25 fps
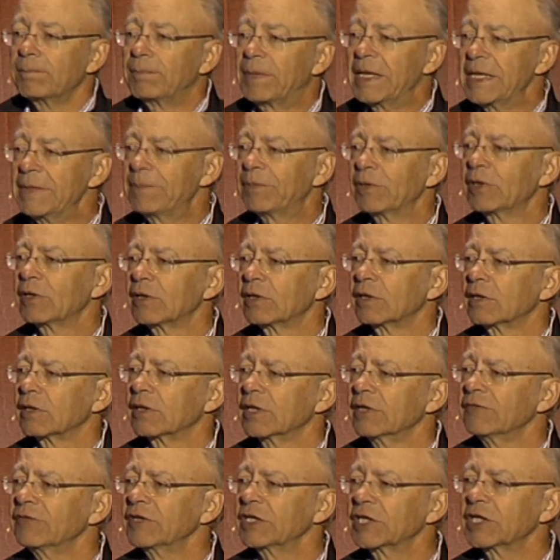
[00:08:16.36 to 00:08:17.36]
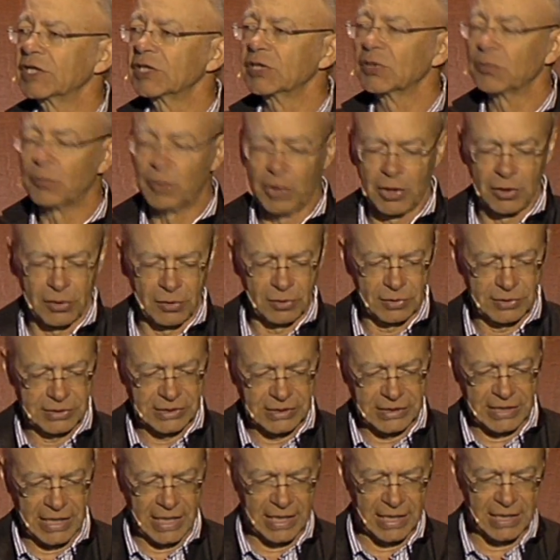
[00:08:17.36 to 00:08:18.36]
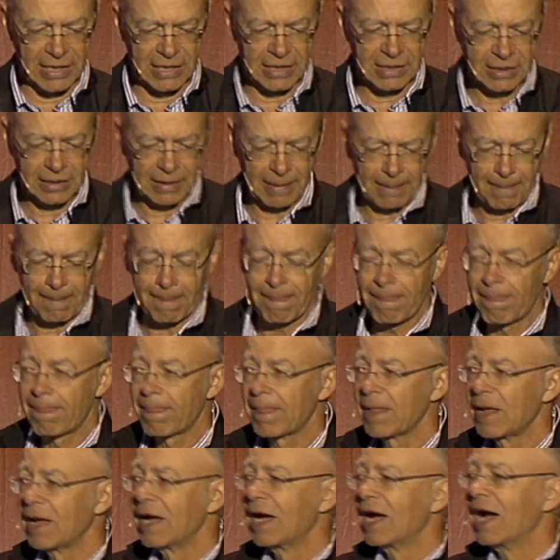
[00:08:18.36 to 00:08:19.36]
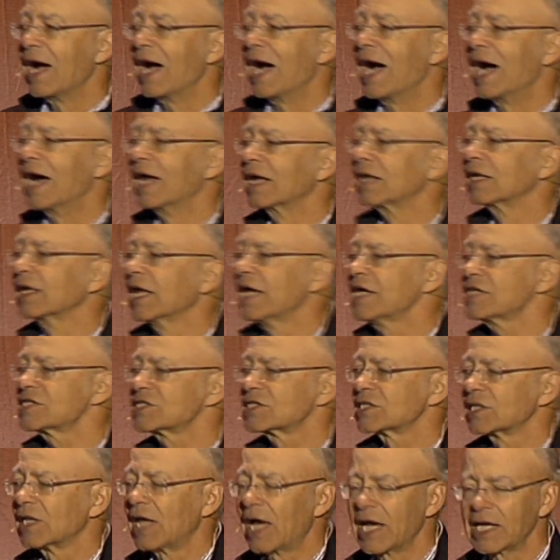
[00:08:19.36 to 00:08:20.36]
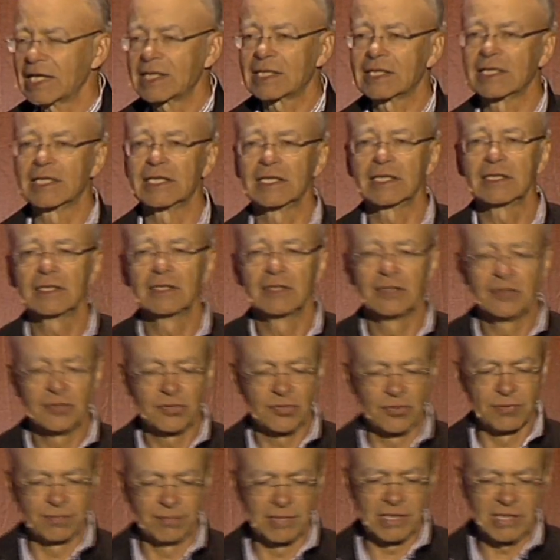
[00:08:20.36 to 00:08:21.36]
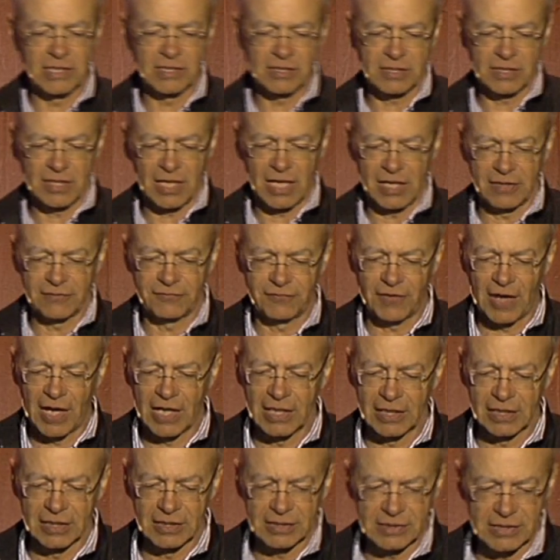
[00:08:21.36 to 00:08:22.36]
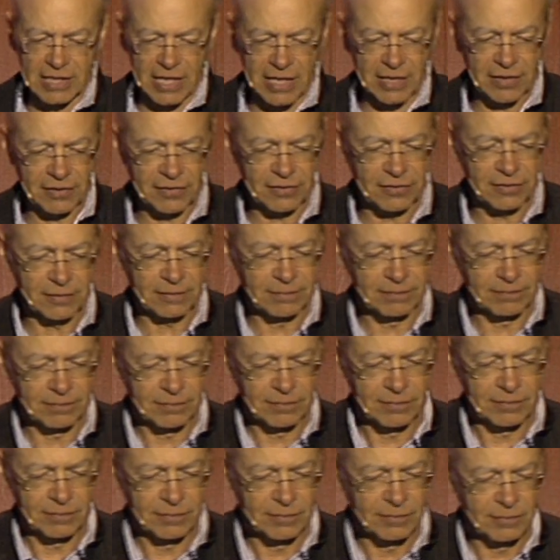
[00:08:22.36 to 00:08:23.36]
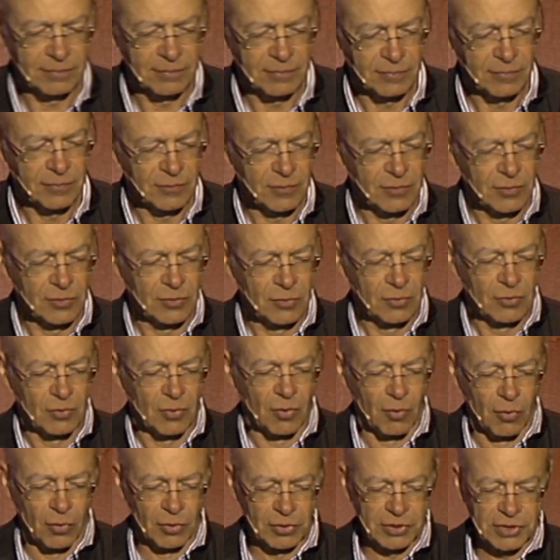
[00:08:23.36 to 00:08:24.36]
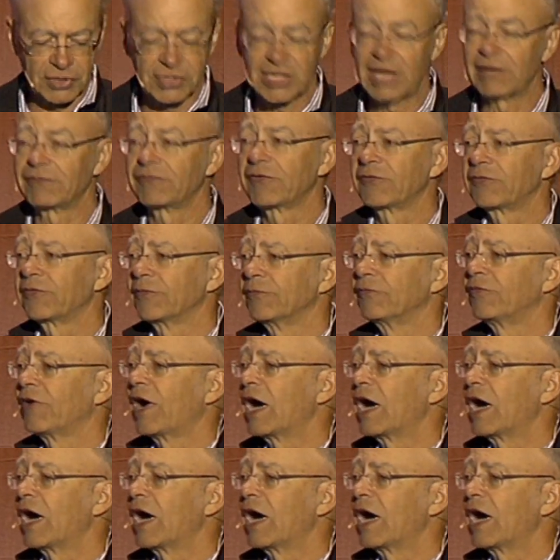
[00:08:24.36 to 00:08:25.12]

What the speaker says: People living in the world today are less likely to meet a violent death or to suffer from